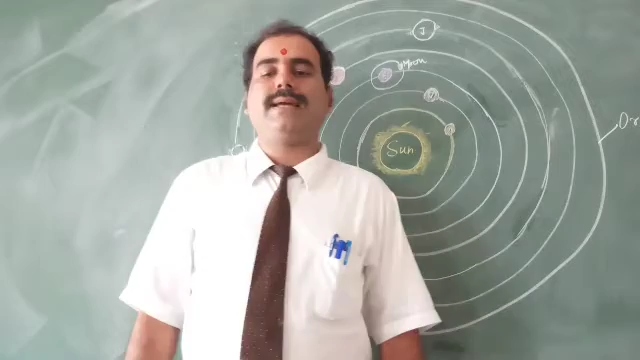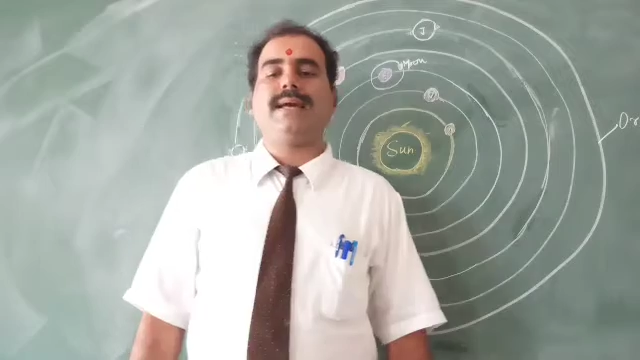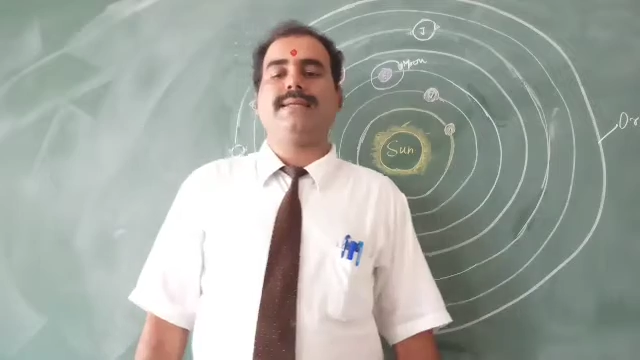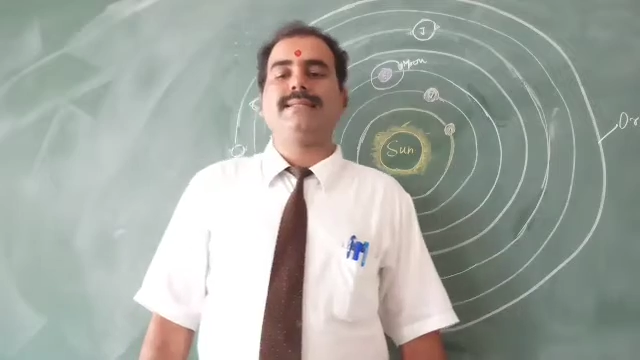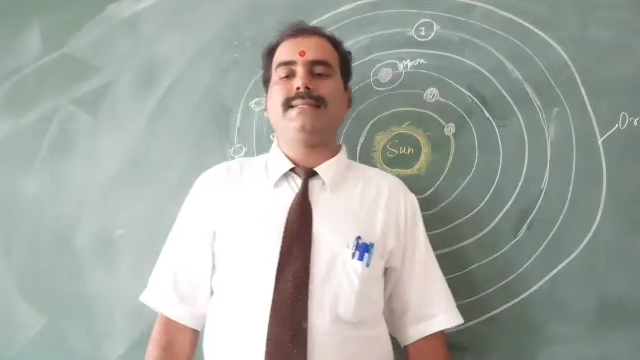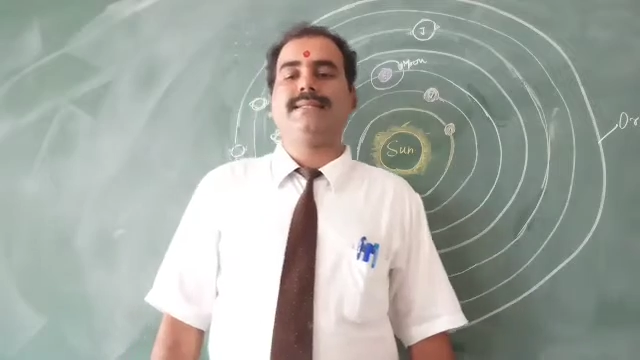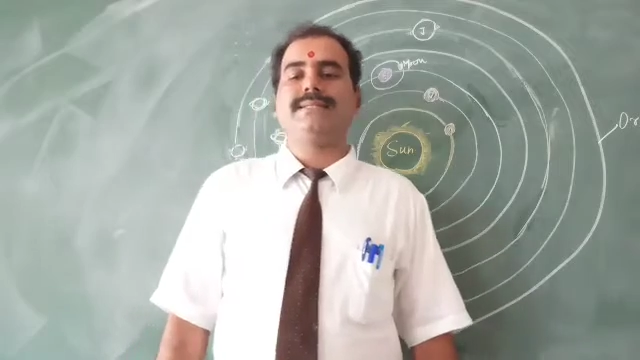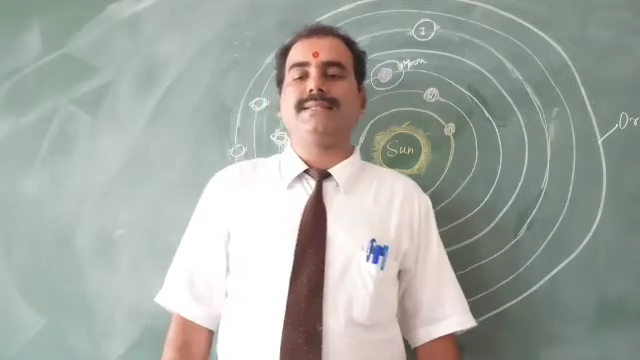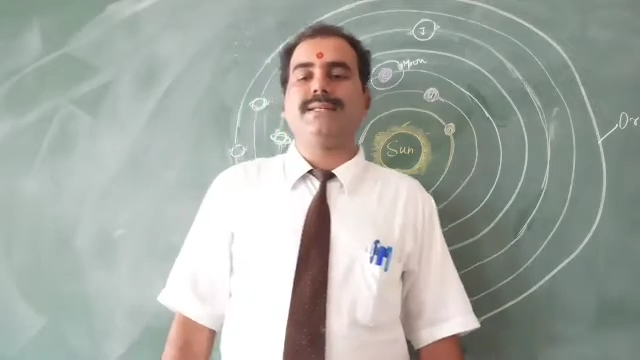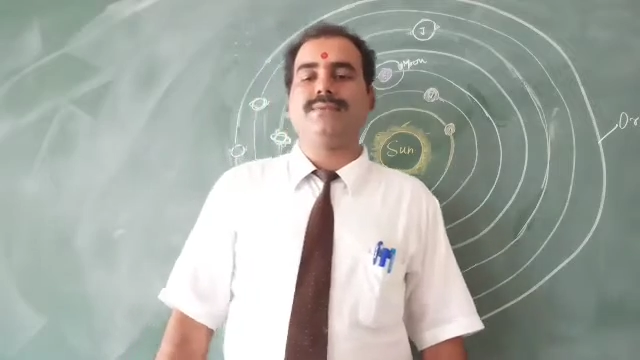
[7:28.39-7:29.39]
as
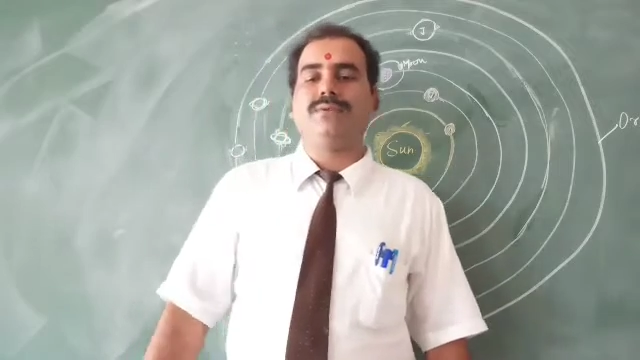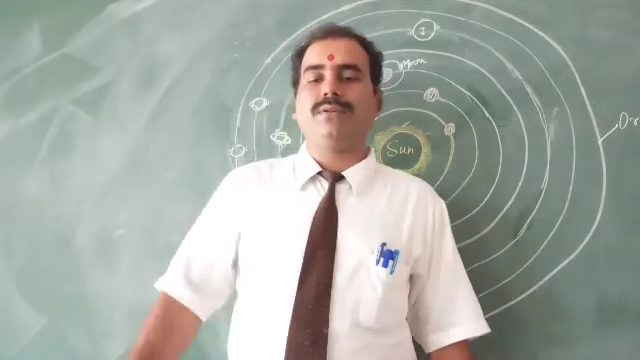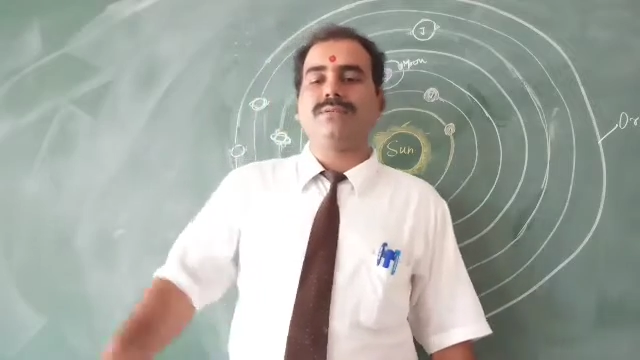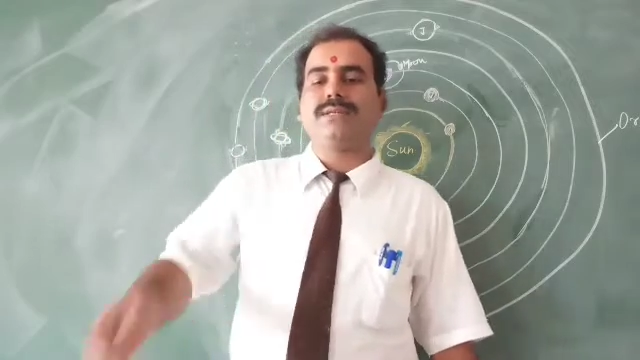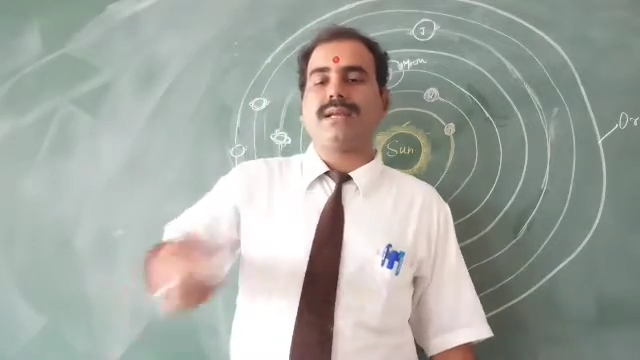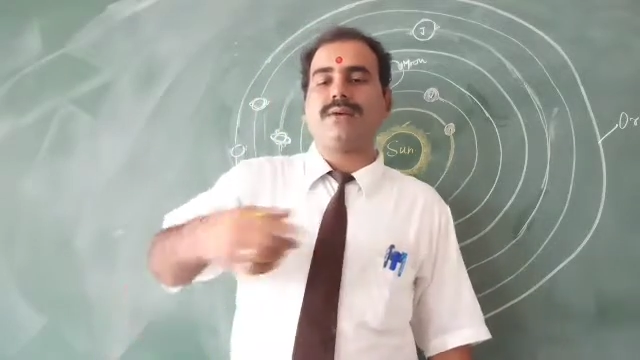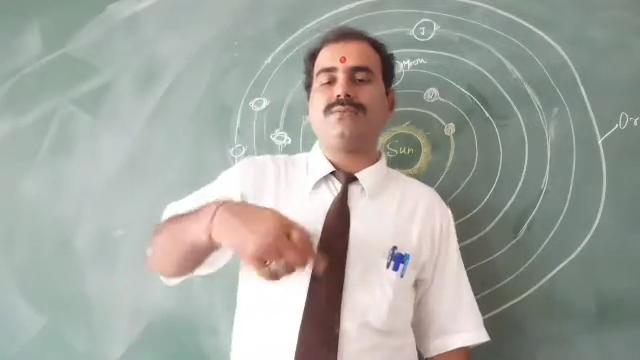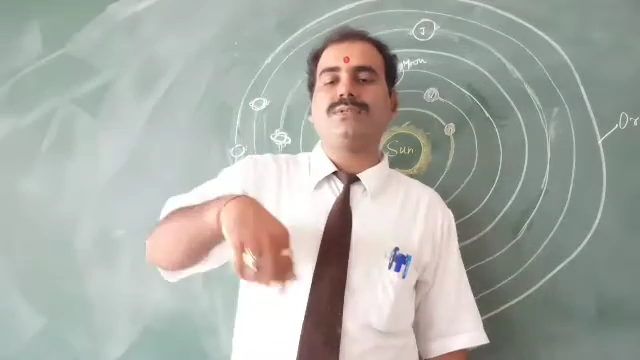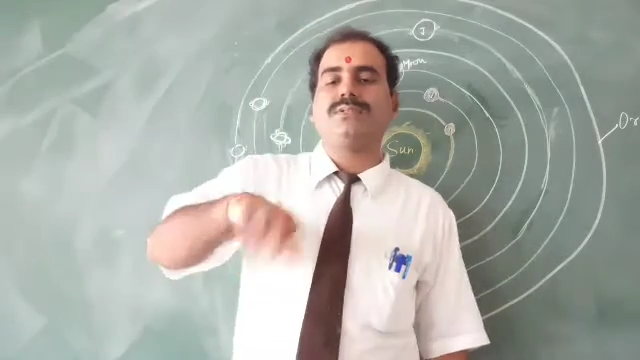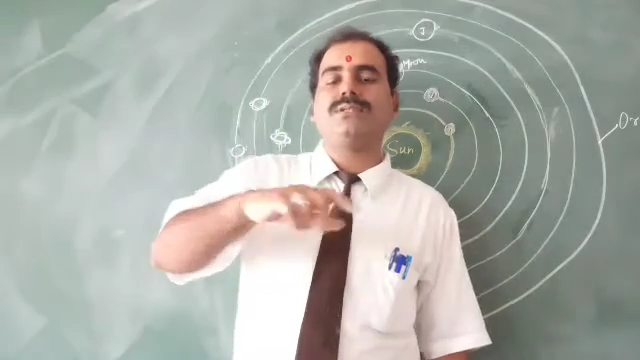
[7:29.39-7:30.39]
it revolves
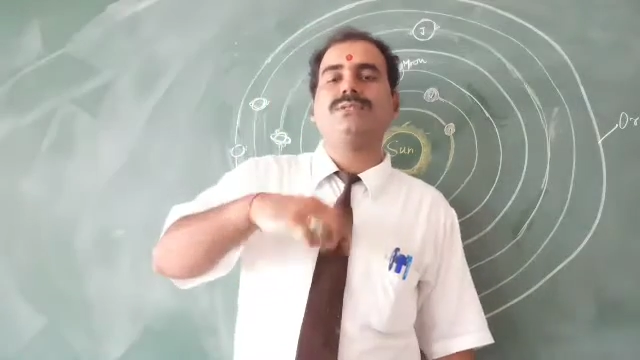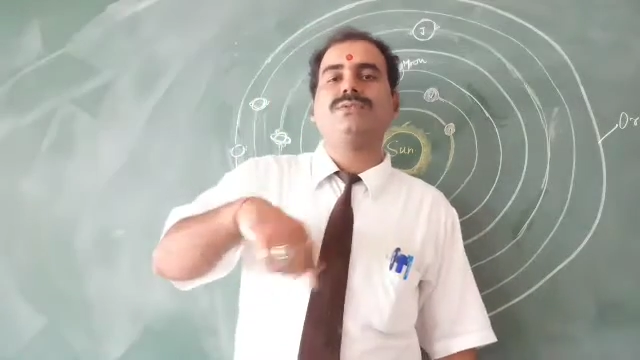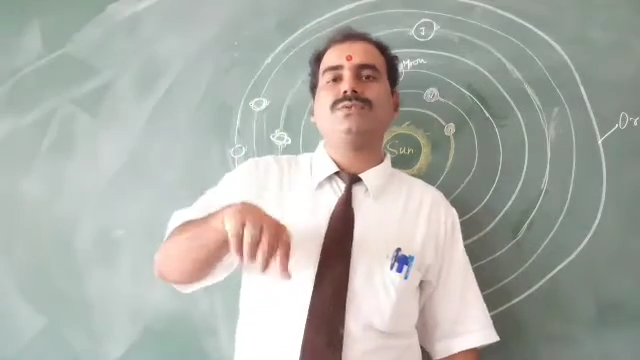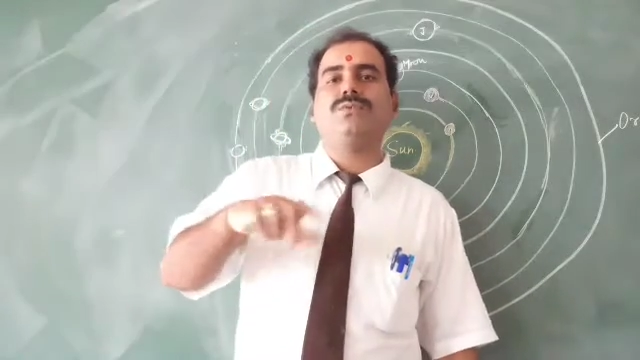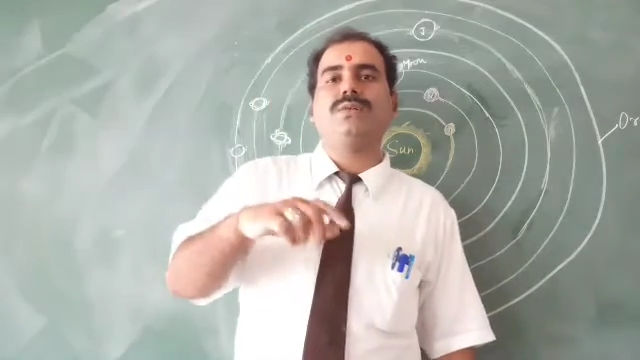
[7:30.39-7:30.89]
around the sun